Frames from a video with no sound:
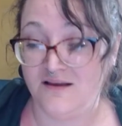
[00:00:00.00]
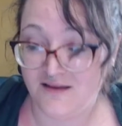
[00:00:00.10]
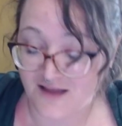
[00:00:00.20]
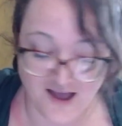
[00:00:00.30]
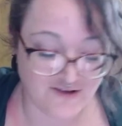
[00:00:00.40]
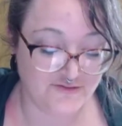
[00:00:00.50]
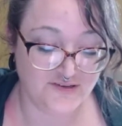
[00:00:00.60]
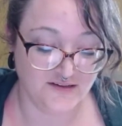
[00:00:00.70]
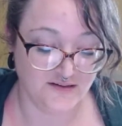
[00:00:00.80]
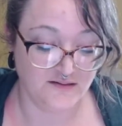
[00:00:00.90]
have
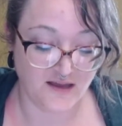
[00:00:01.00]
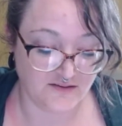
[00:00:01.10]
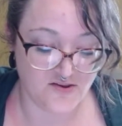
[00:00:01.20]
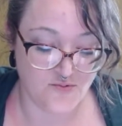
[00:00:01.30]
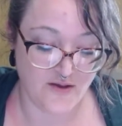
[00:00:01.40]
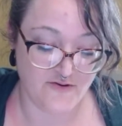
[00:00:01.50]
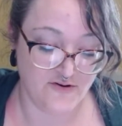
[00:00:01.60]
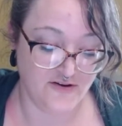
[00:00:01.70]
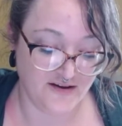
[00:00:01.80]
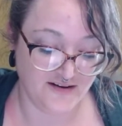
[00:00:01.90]
to tell you whether or
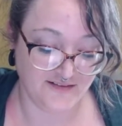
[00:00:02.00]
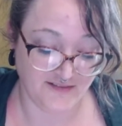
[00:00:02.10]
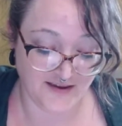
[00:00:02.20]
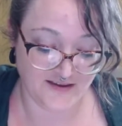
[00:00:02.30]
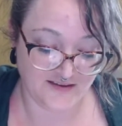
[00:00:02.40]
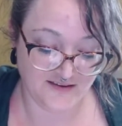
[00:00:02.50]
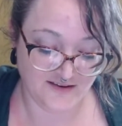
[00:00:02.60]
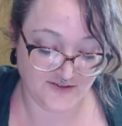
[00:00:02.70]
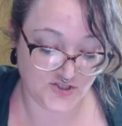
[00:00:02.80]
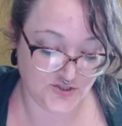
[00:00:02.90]
not I like
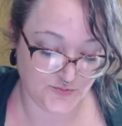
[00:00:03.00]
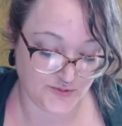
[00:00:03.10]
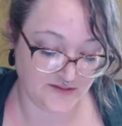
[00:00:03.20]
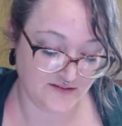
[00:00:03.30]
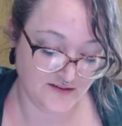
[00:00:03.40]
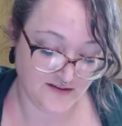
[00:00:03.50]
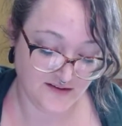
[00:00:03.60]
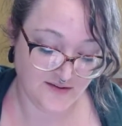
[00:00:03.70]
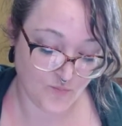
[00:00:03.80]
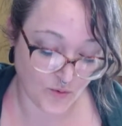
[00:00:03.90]
you're stupid.
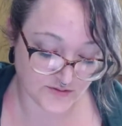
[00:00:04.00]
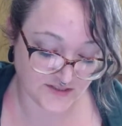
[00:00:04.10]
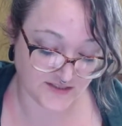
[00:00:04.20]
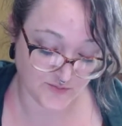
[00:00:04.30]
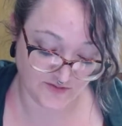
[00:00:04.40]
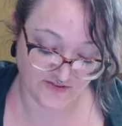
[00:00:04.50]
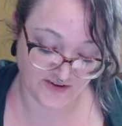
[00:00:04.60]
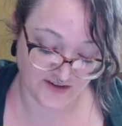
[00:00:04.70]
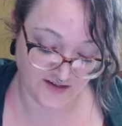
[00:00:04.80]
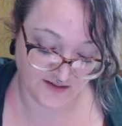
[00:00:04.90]
Most of them are
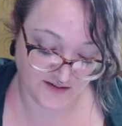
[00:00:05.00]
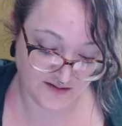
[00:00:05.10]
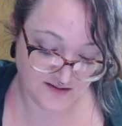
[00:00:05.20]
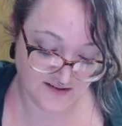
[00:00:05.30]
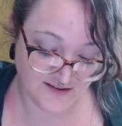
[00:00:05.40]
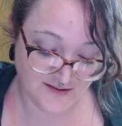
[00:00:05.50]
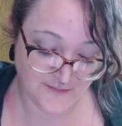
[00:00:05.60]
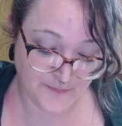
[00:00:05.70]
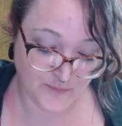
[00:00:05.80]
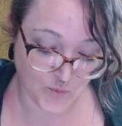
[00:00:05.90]
funny.
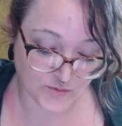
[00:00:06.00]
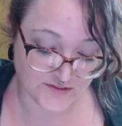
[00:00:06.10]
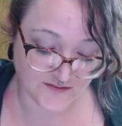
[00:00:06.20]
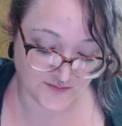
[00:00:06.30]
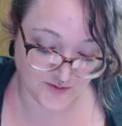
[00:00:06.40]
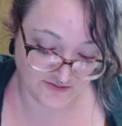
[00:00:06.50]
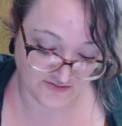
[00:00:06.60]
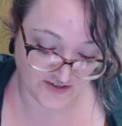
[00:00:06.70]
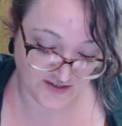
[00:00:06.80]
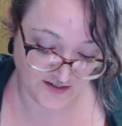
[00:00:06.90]
Most of them are
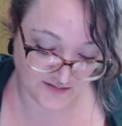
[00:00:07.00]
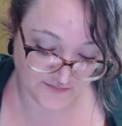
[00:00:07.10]
funny.